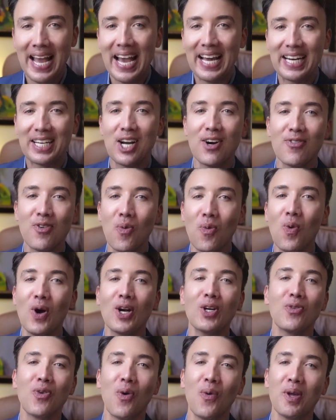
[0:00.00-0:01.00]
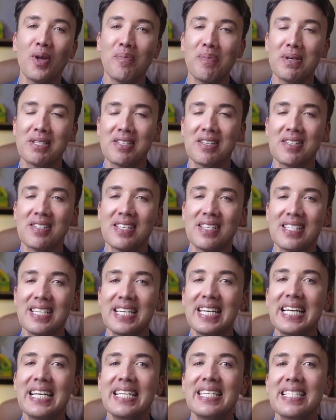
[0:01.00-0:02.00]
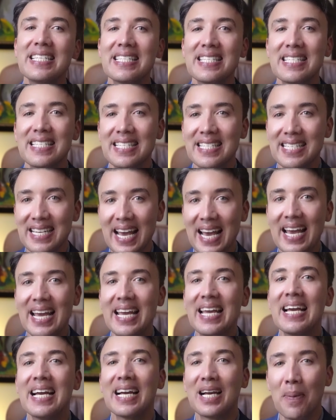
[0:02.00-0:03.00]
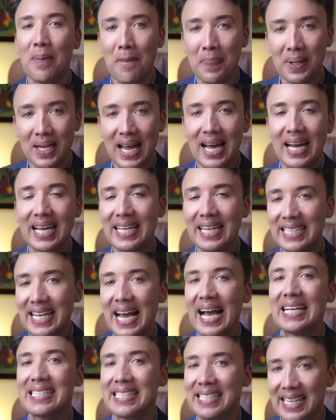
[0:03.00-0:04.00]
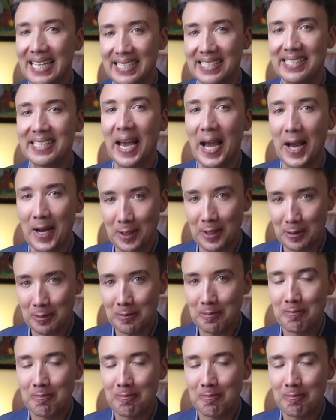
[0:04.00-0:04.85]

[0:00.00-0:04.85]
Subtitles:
and cover what growing businesses need to stay compliant as they scale.